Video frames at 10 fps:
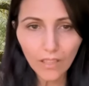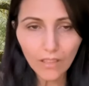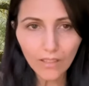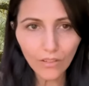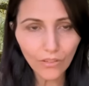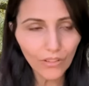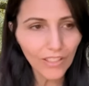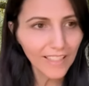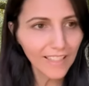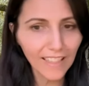So
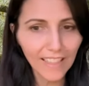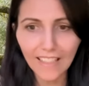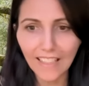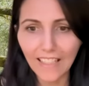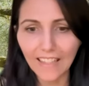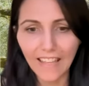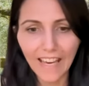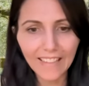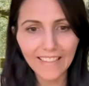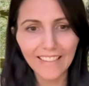
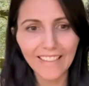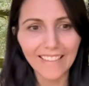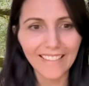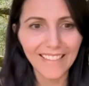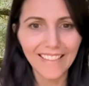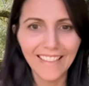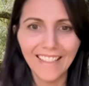that is